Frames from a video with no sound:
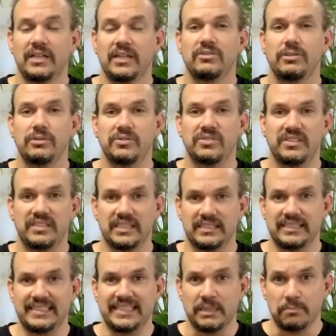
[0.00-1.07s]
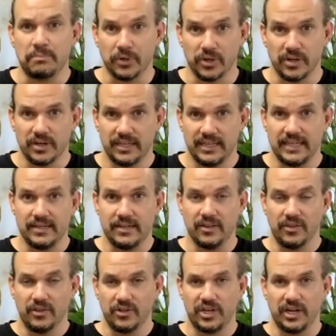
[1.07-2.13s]
to sit deeper into
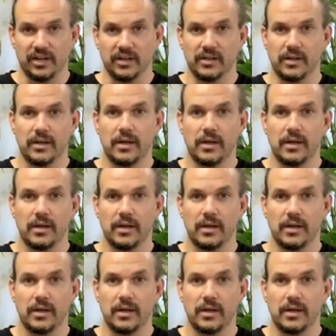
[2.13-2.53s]
the chair.